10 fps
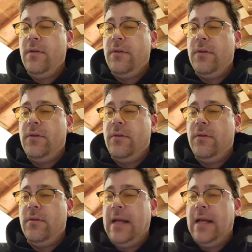the,
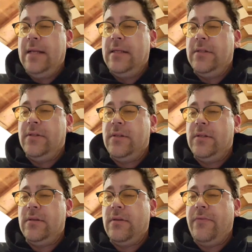the
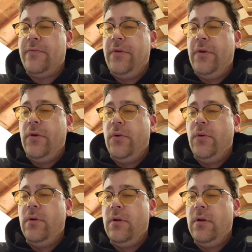scientists
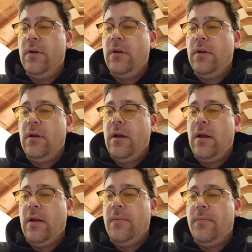view
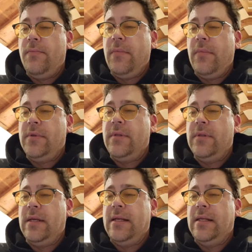
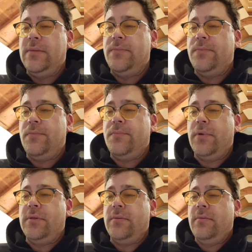the scientists'
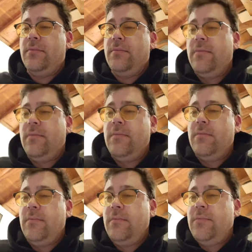pers-
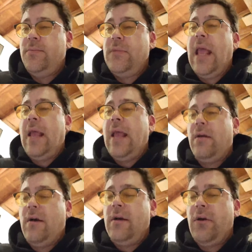take
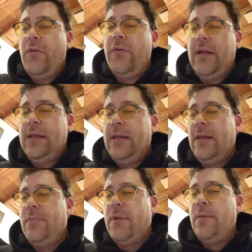on
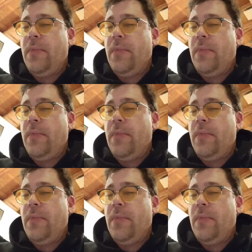COVID-19. But